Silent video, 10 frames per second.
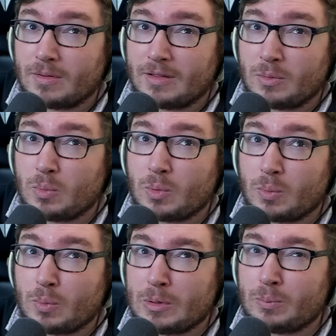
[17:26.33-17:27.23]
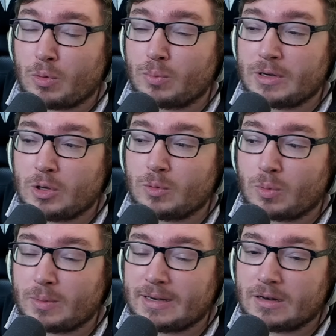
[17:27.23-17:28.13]
You would
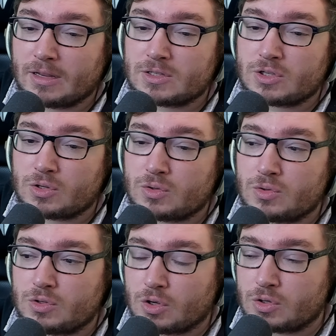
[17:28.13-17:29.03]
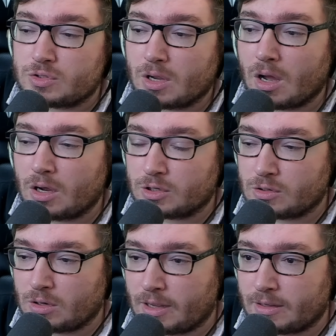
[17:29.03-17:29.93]
probably need like 2 good hard
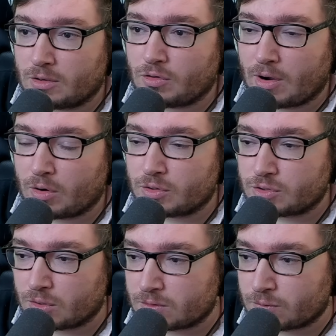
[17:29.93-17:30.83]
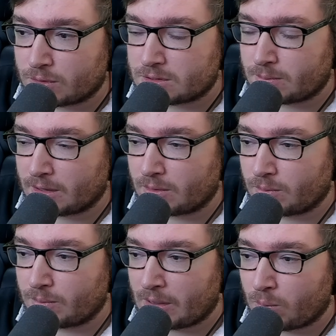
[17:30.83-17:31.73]
like crowd controls for it to make
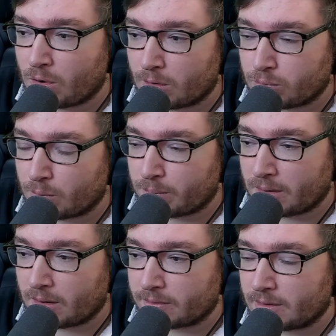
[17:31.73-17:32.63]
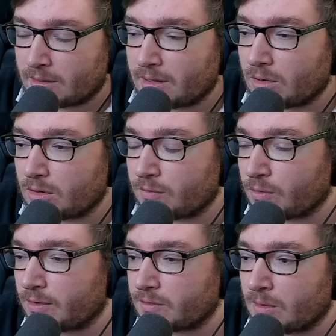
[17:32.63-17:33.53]
it work properly, like the Leona
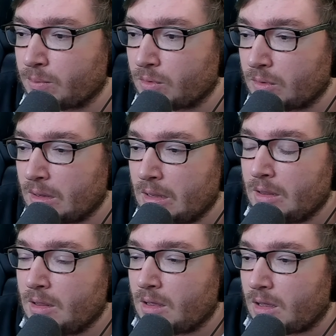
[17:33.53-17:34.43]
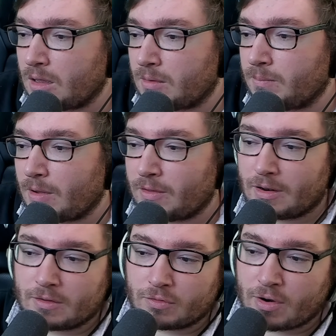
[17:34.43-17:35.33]
for example. But I
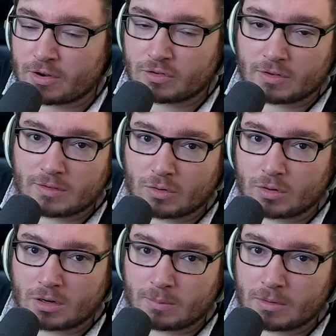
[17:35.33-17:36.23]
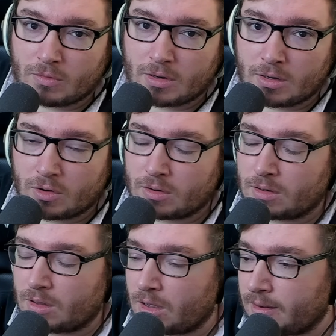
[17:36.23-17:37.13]
think Thresh is still going to be really good
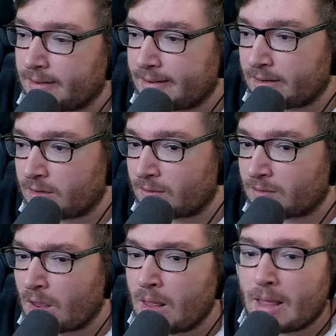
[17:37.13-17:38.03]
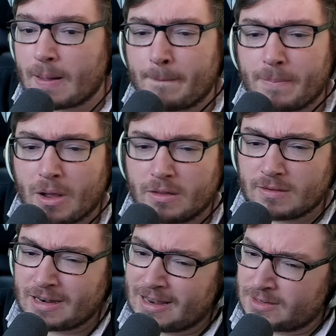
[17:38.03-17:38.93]
in the high ELOs. And Bard's
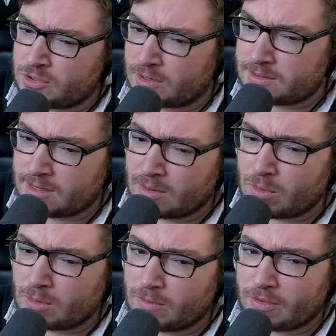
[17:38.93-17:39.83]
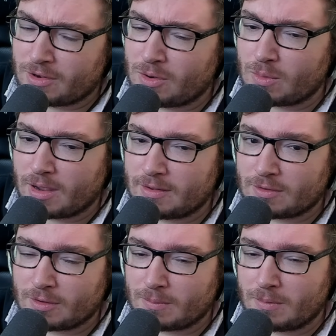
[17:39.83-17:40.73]
an interesting one with the new
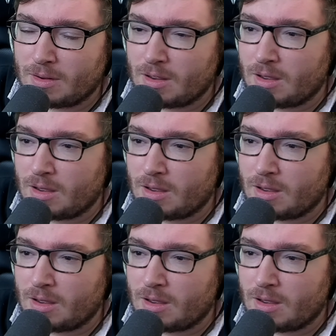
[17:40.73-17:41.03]
item.